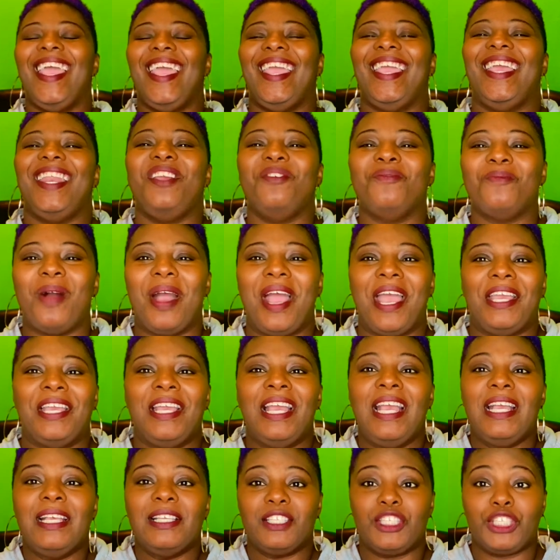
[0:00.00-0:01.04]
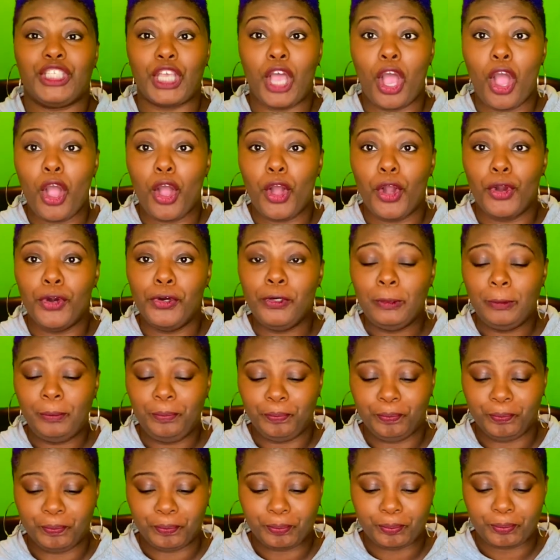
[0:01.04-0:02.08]
anyway, so,
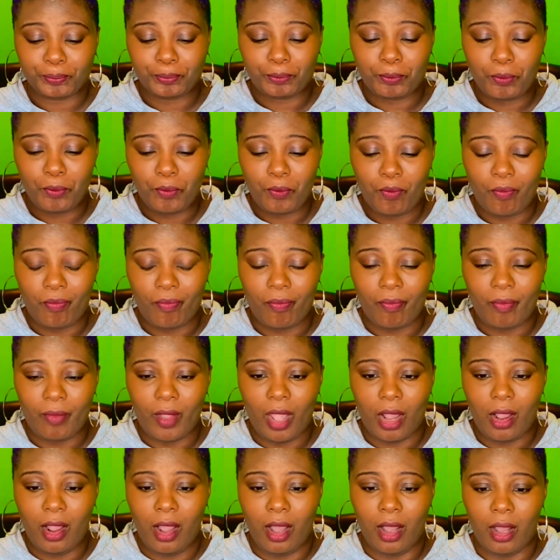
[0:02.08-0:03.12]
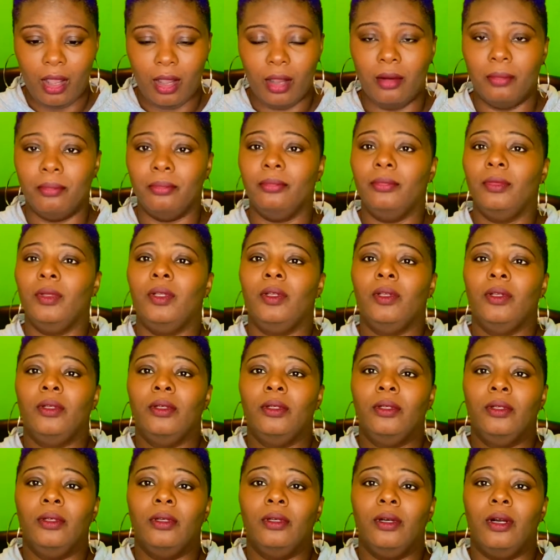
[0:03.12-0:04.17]
um,
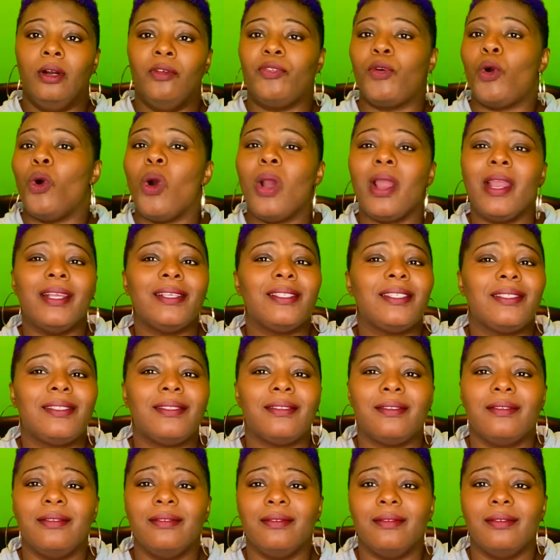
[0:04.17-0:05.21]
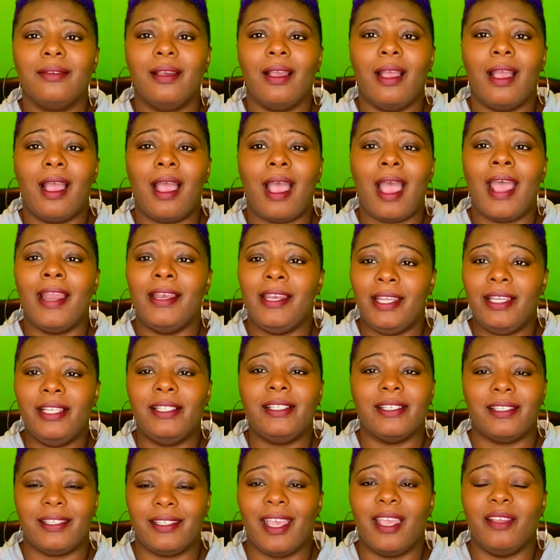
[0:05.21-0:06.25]
of course, I need
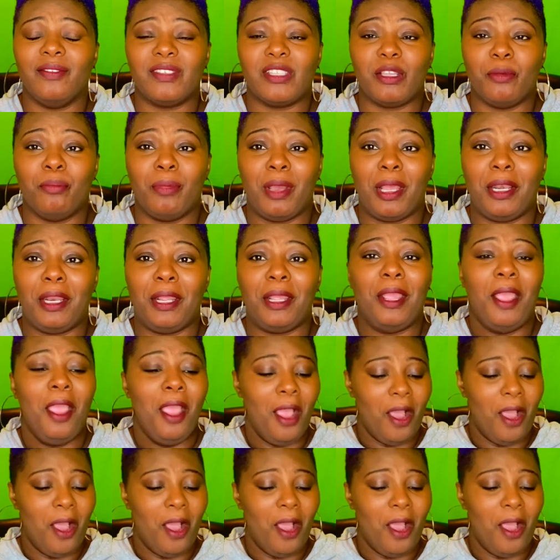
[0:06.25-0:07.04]
to save some money.